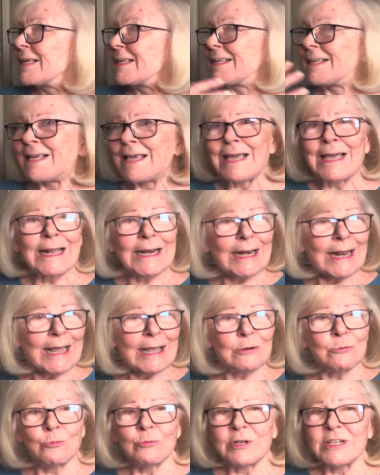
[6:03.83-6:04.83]
get
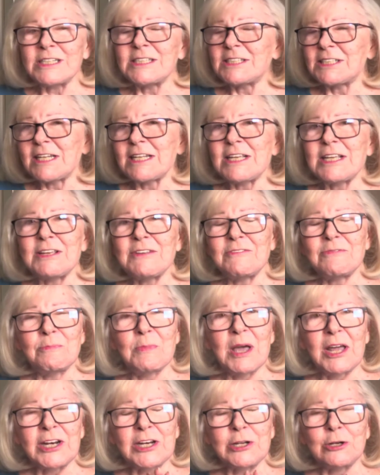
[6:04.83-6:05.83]
and receive money,